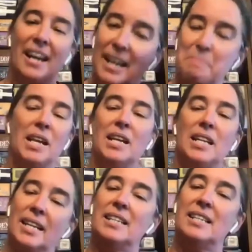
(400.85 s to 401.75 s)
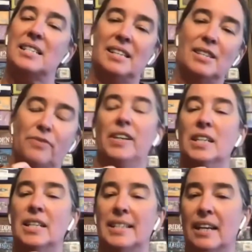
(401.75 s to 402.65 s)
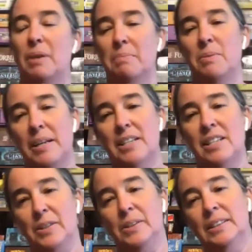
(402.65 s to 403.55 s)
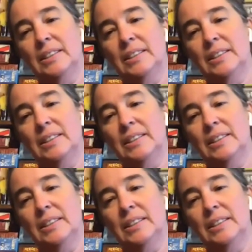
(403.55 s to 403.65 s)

I admit it. It is fun to tell people what to do.